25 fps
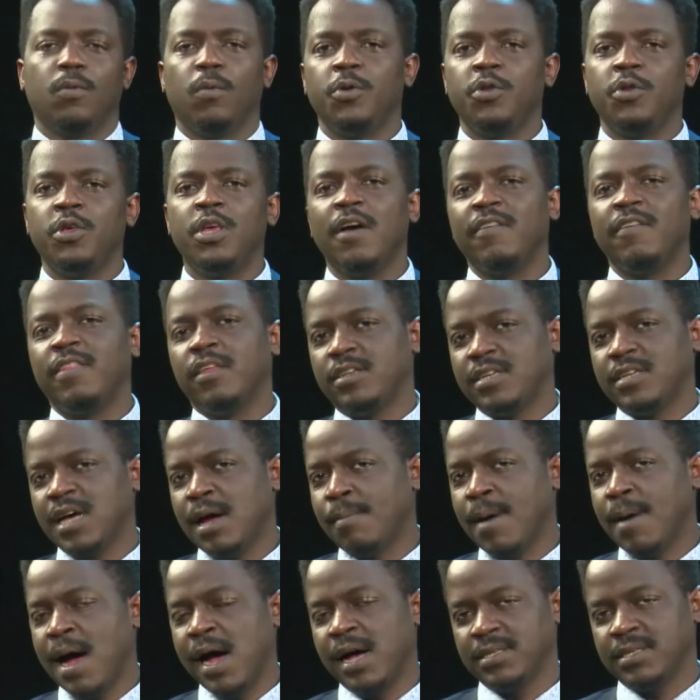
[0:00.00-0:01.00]
you hear the term
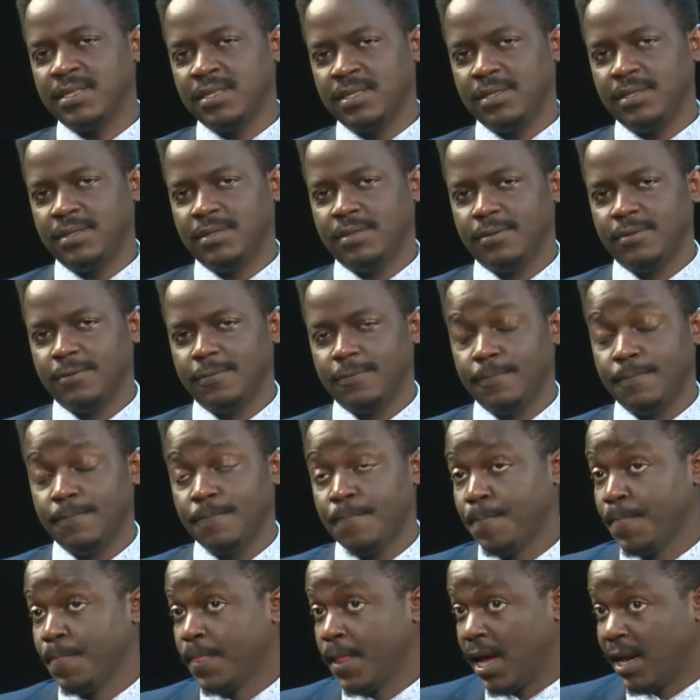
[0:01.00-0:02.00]
asset?
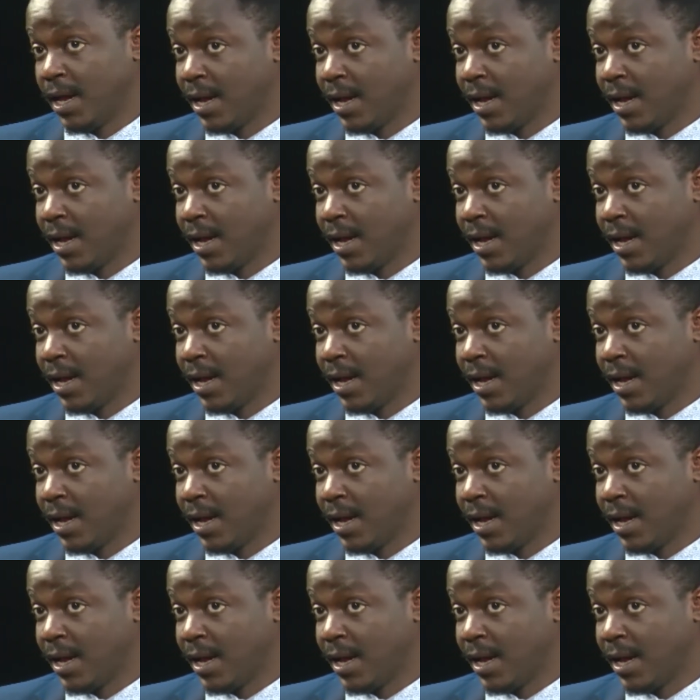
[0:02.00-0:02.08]
An